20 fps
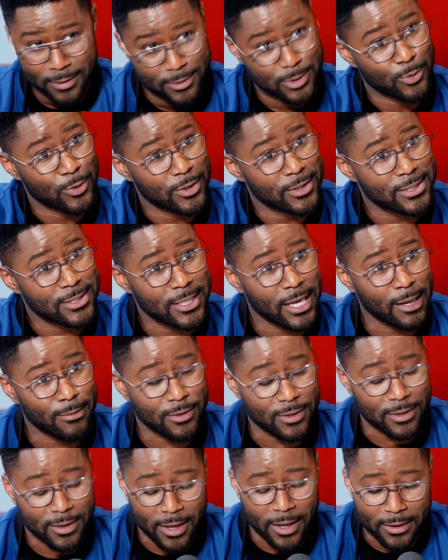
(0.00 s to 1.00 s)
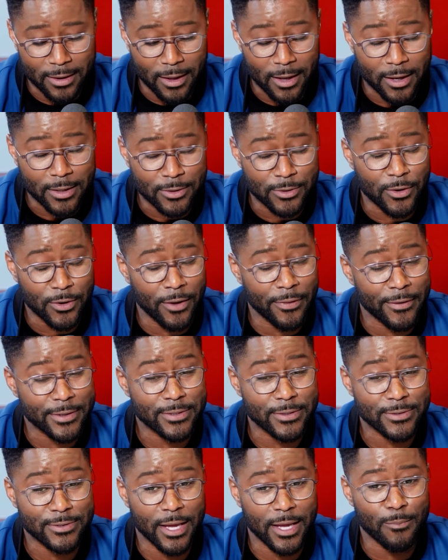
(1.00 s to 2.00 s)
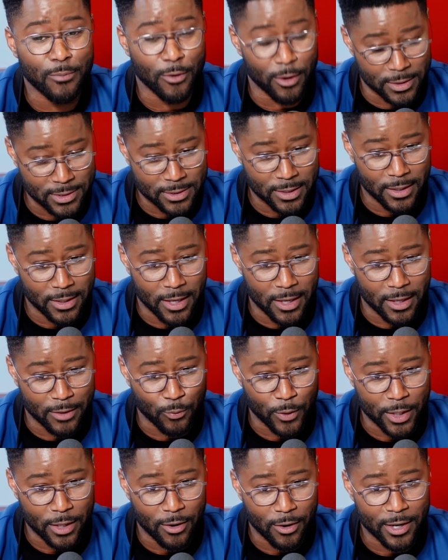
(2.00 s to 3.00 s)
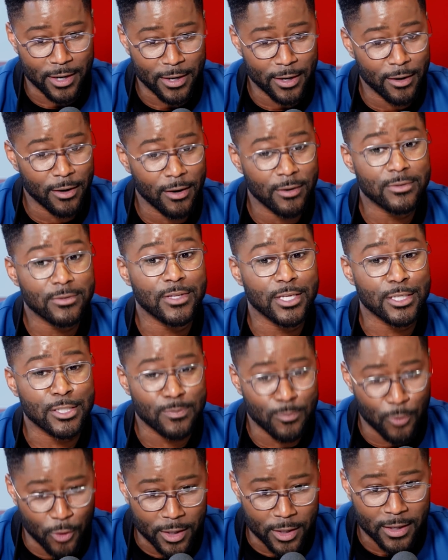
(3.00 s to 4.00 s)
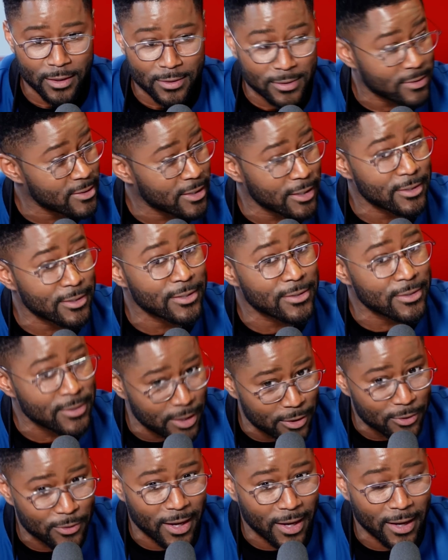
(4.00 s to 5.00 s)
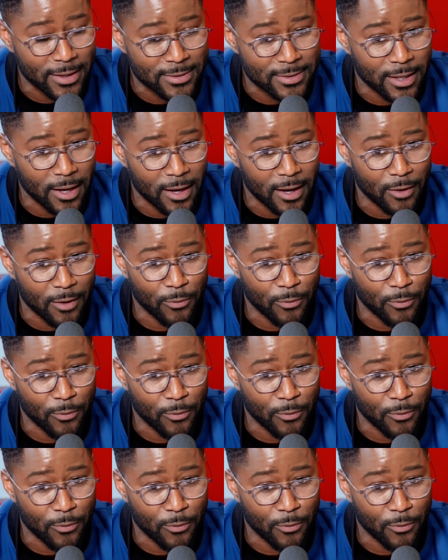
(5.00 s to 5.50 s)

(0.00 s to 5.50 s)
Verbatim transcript: doing the same thing. Hey, how you doing? This is Nate Burleson and we are here this morning. It's good to see you guys.